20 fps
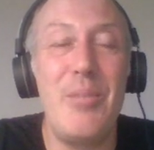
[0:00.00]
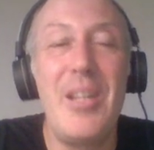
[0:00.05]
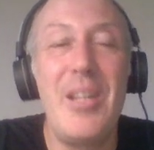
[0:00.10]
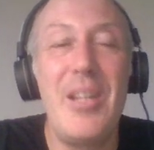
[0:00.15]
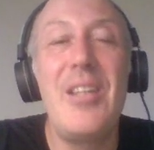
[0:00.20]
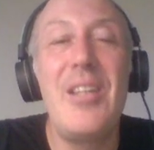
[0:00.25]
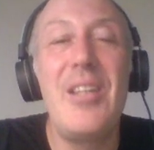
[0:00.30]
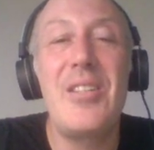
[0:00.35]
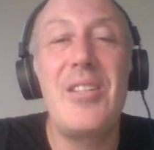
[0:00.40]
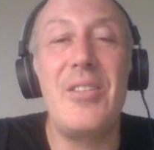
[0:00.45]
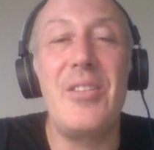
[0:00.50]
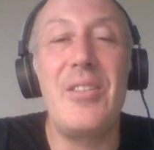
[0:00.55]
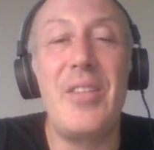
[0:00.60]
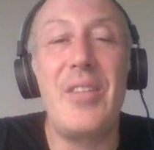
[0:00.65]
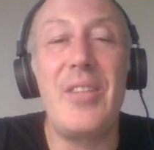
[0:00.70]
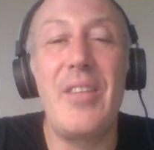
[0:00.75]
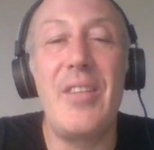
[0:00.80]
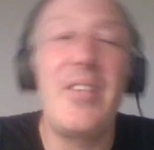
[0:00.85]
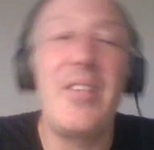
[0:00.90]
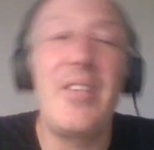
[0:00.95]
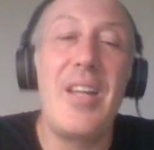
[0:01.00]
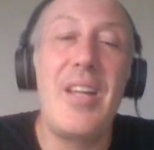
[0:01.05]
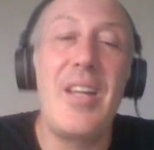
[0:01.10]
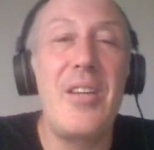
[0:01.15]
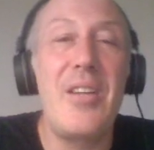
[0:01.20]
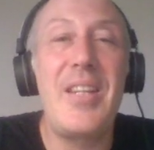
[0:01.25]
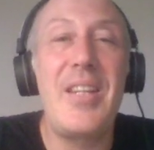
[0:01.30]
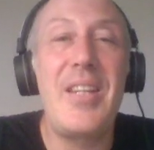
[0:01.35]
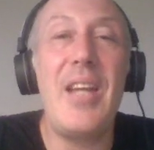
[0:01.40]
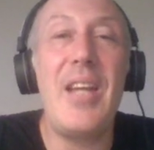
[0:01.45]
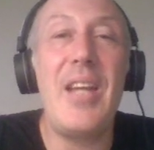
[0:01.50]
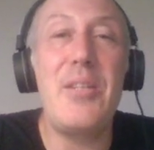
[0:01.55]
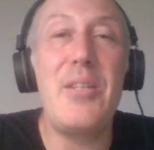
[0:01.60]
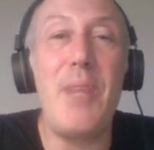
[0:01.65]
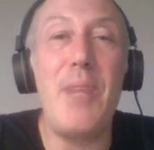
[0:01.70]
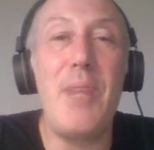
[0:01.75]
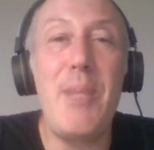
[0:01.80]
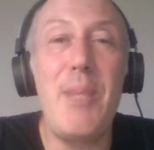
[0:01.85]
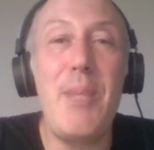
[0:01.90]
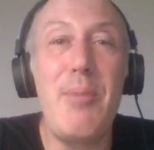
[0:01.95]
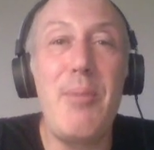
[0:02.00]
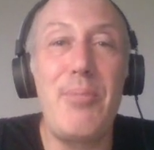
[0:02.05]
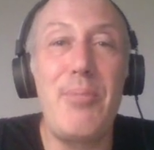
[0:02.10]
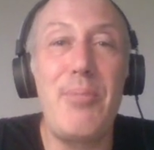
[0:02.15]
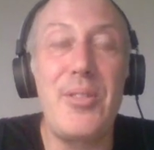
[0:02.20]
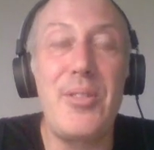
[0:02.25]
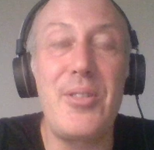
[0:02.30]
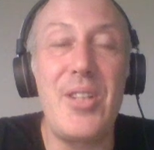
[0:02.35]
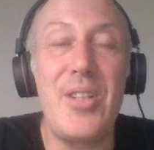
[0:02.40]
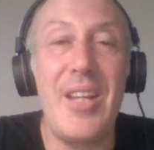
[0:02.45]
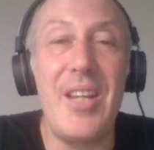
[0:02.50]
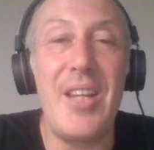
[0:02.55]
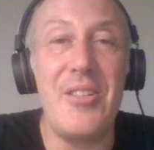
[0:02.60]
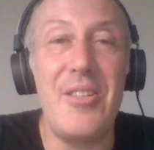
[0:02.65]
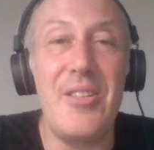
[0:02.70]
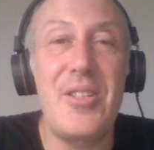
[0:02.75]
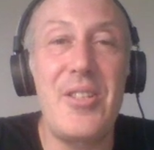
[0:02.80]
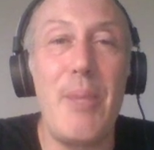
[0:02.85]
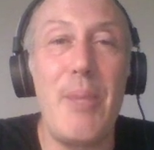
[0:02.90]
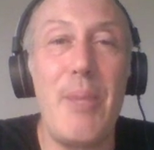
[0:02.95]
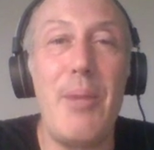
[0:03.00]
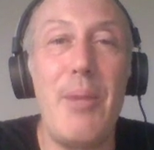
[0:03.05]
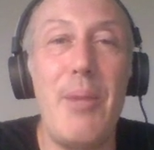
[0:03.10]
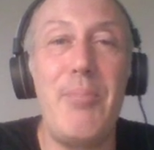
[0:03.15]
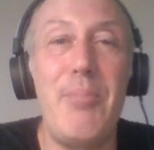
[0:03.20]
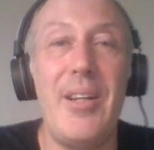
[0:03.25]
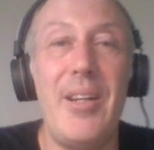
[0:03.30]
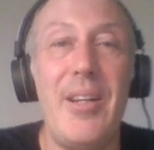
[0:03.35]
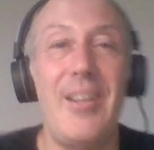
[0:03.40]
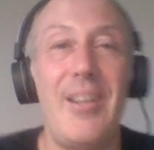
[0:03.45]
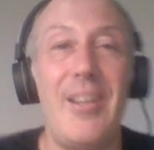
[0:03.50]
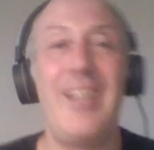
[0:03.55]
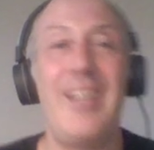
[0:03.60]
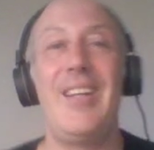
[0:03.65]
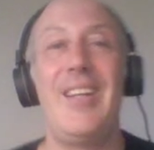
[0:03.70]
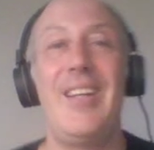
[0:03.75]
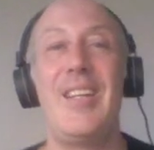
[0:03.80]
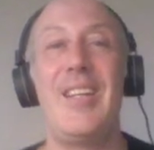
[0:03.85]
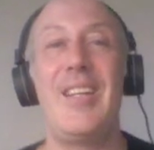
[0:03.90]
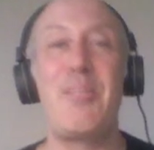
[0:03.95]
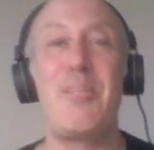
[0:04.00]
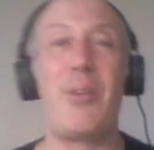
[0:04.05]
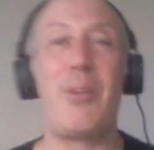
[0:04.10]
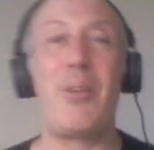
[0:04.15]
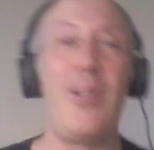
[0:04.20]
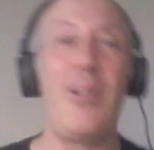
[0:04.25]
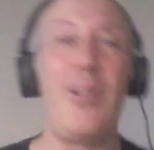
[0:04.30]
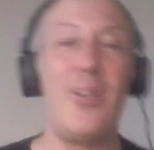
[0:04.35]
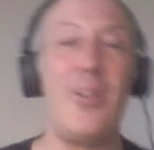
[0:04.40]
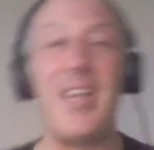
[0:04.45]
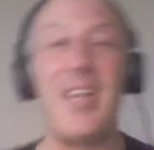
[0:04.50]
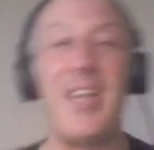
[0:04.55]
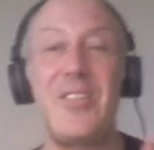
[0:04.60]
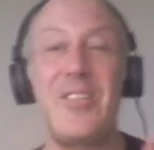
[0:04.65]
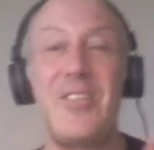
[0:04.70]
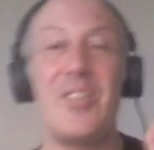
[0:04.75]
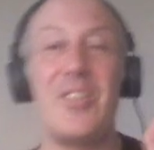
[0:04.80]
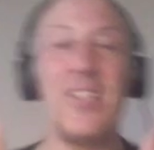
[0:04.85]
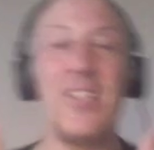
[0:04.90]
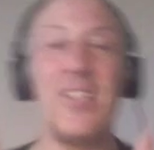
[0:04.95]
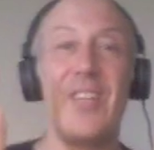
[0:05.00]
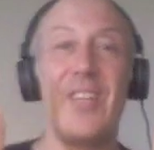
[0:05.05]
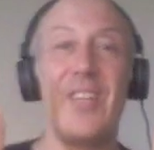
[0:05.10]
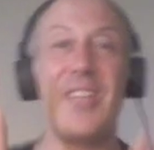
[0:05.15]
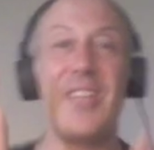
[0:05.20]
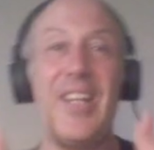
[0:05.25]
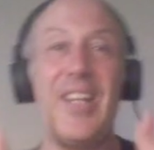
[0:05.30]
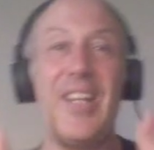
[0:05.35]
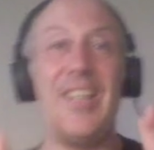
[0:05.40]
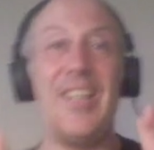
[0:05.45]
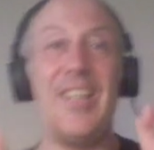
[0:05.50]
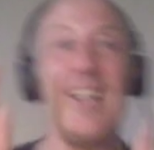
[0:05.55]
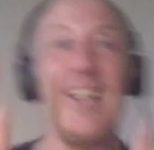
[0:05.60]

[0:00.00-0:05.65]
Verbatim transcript: So get as many people as you can to sub up there. Let's perlo dance ourselves out of here